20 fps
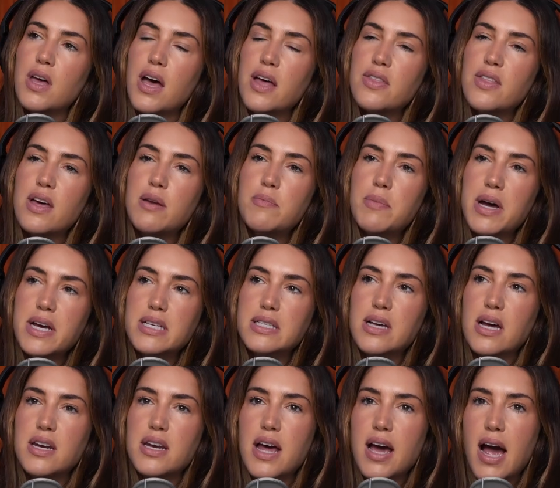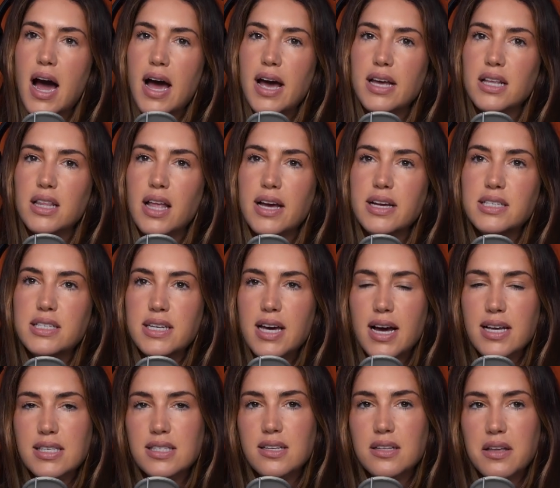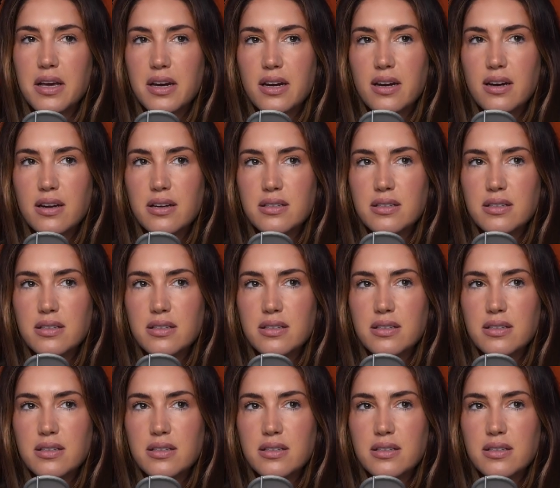And then by Sunday, I had like de-escalated